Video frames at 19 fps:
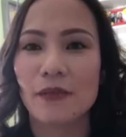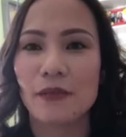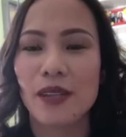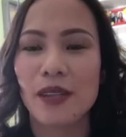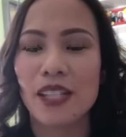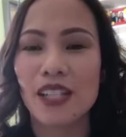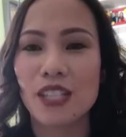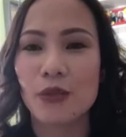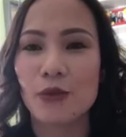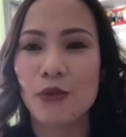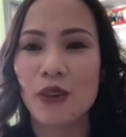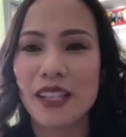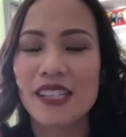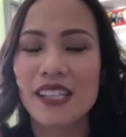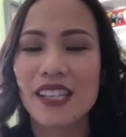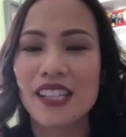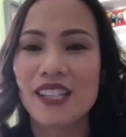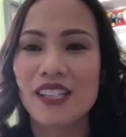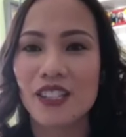Because
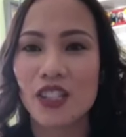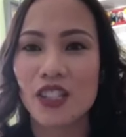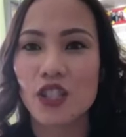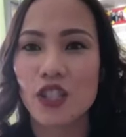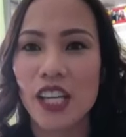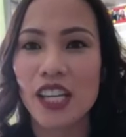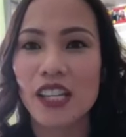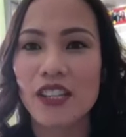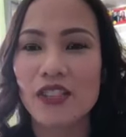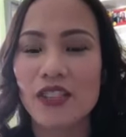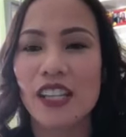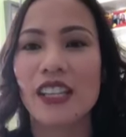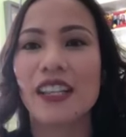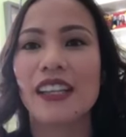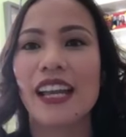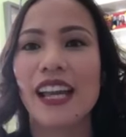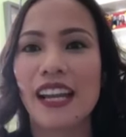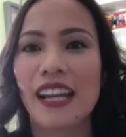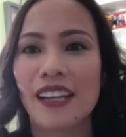once I start
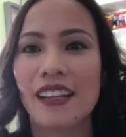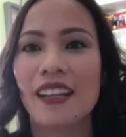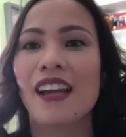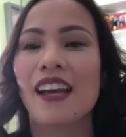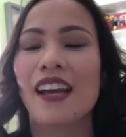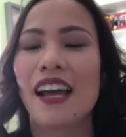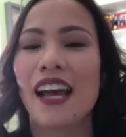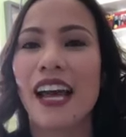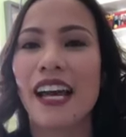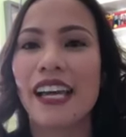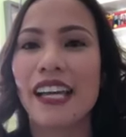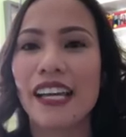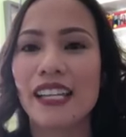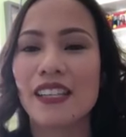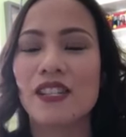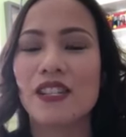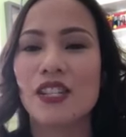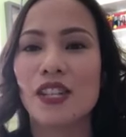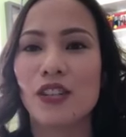changing, then I
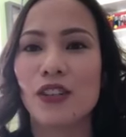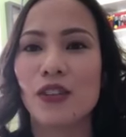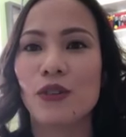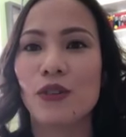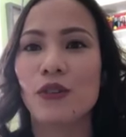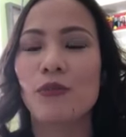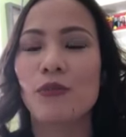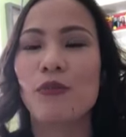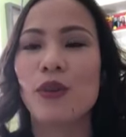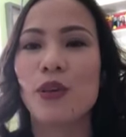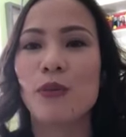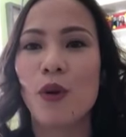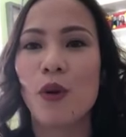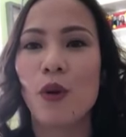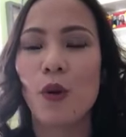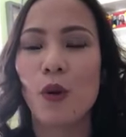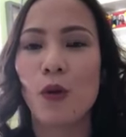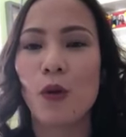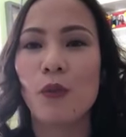get to be
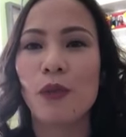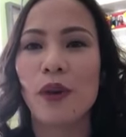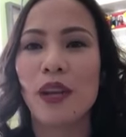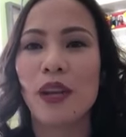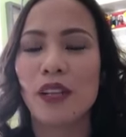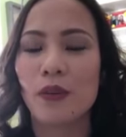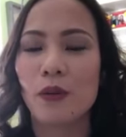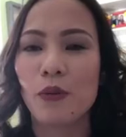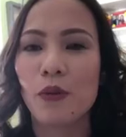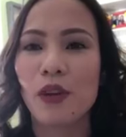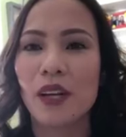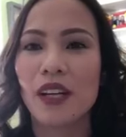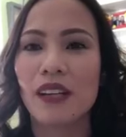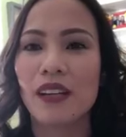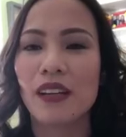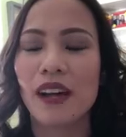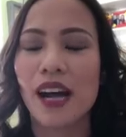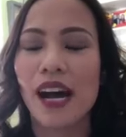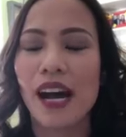more open with
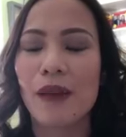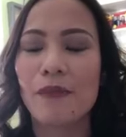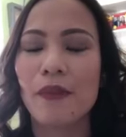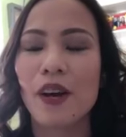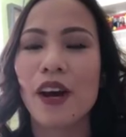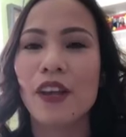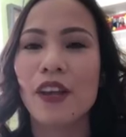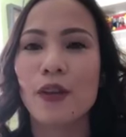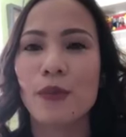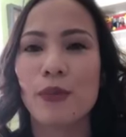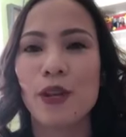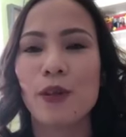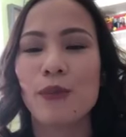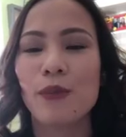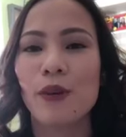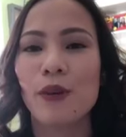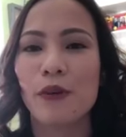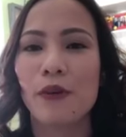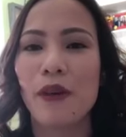um, other
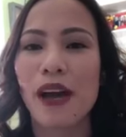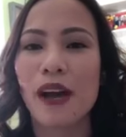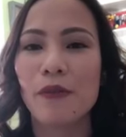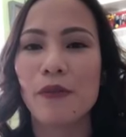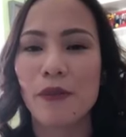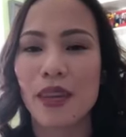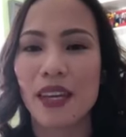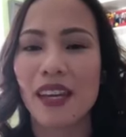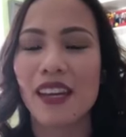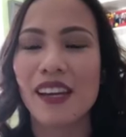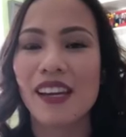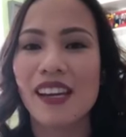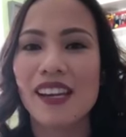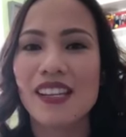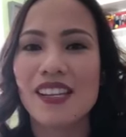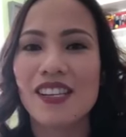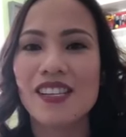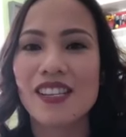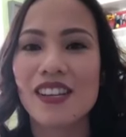people around me.
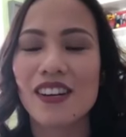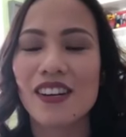Right.